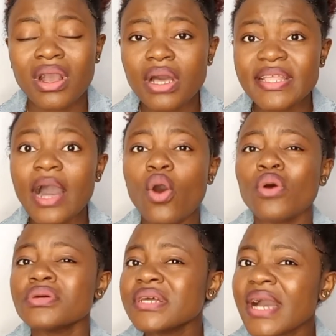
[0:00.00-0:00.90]
there are
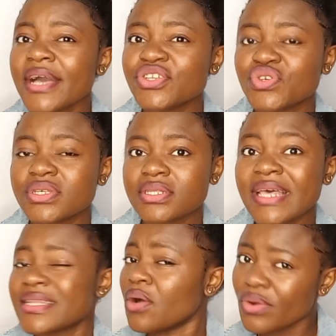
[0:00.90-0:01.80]
other countries,
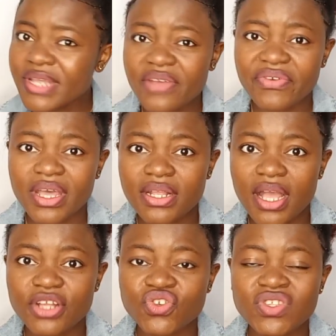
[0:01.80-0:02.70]
like there are other African
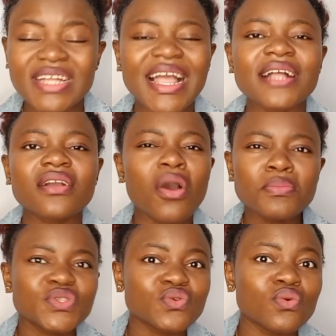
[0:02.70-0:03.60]
countries that can
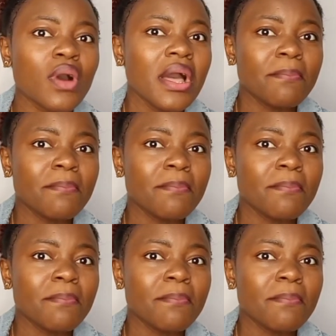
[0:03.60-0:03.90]
come to